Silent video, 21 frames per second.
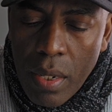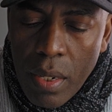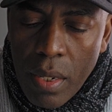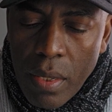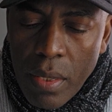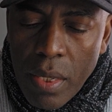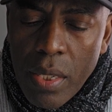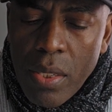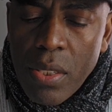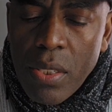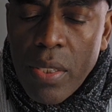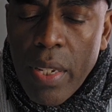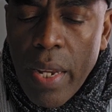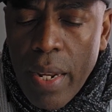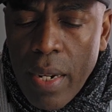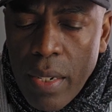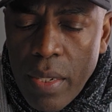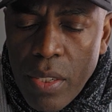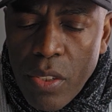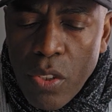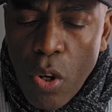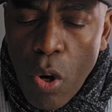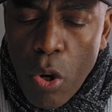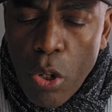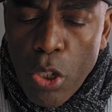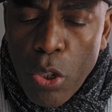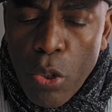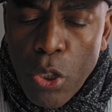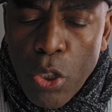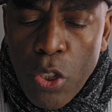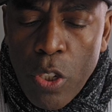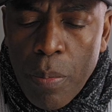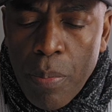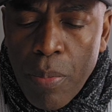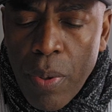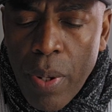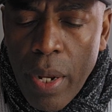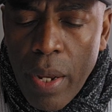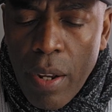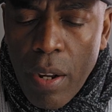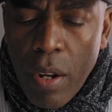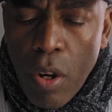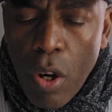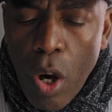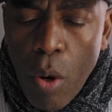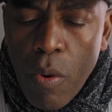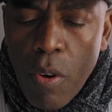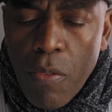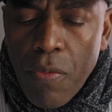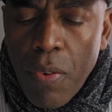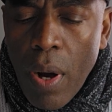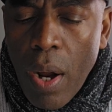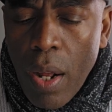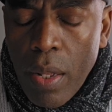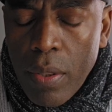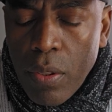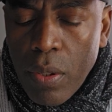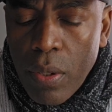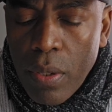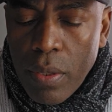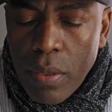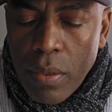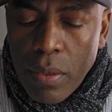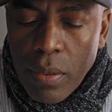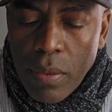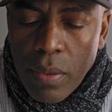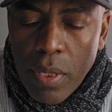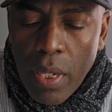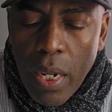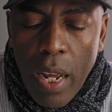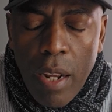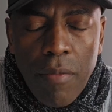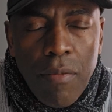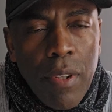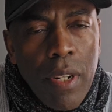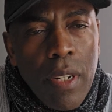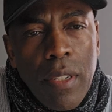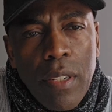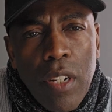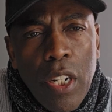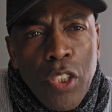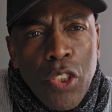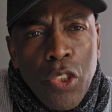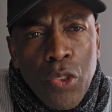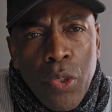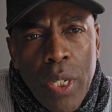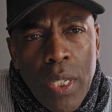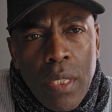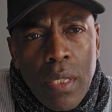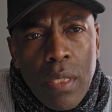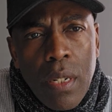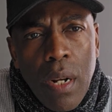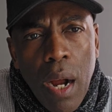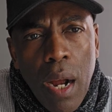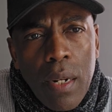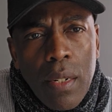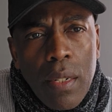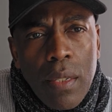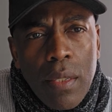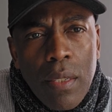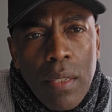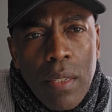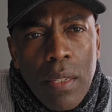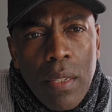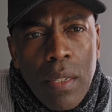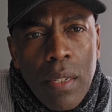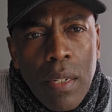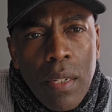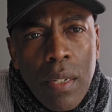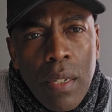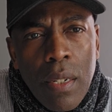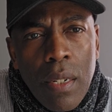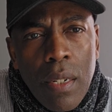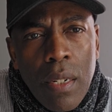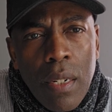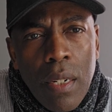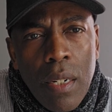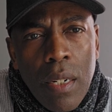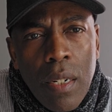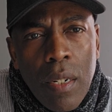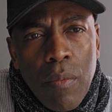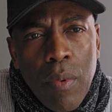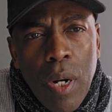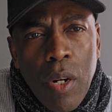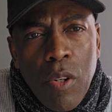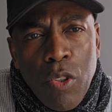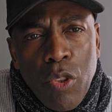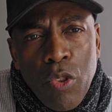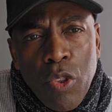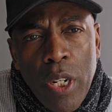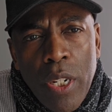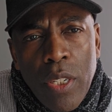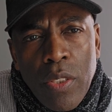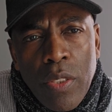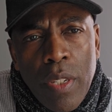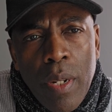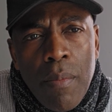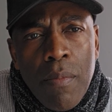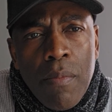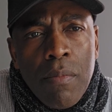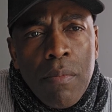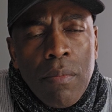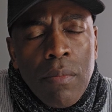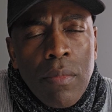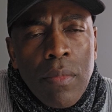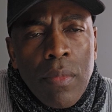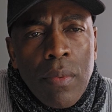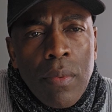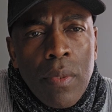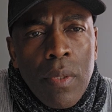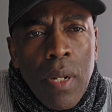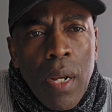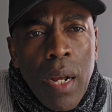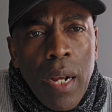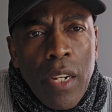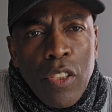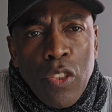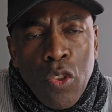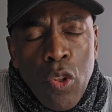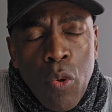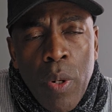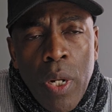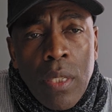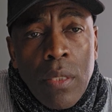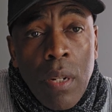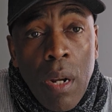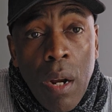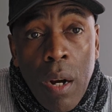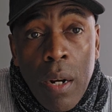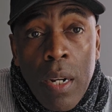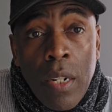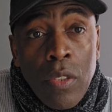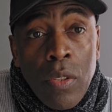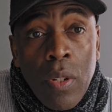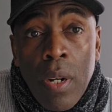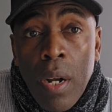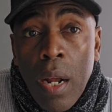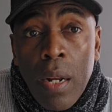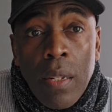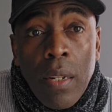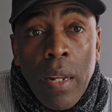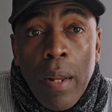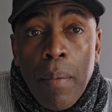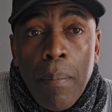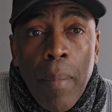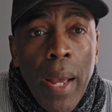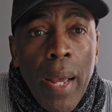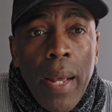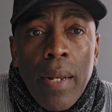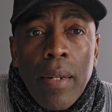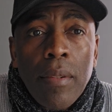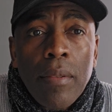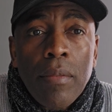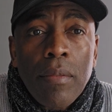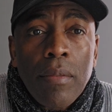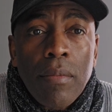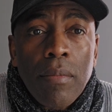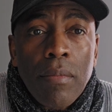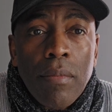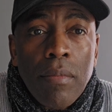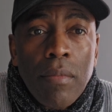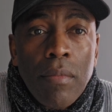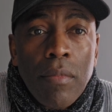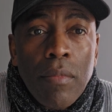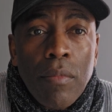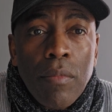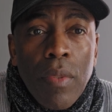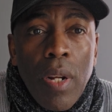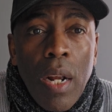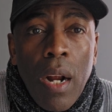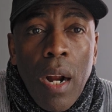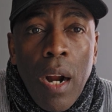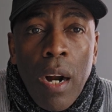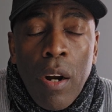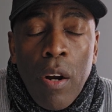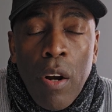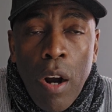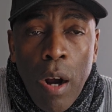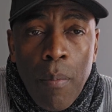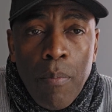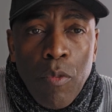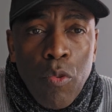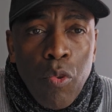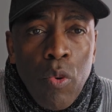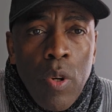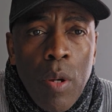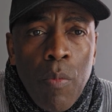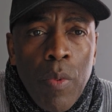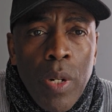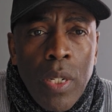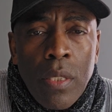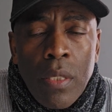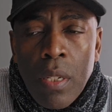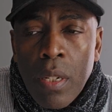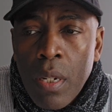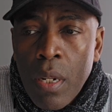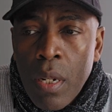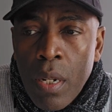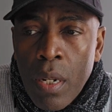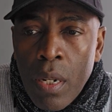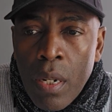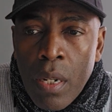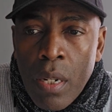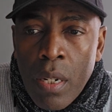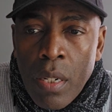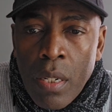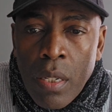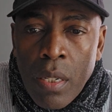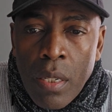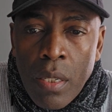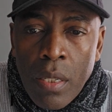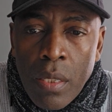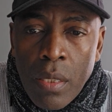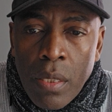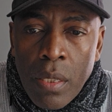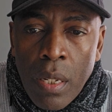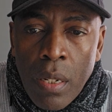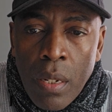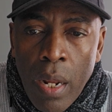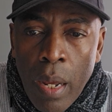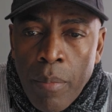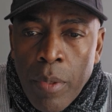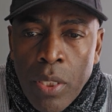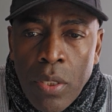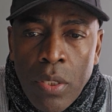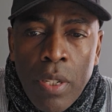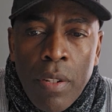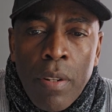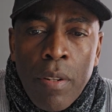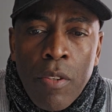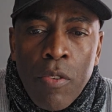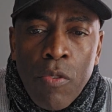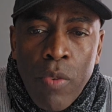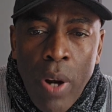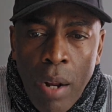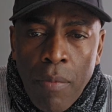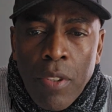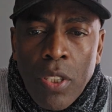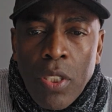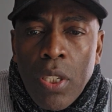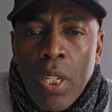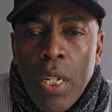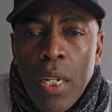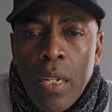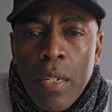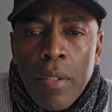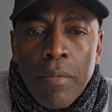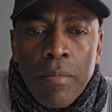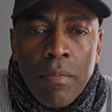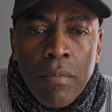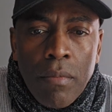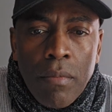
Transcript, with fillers: this then is how you should pray. Our Father in heaven, you address God. We address Him as though we're talking to God, not man. We come to Him with solemnity, gravity,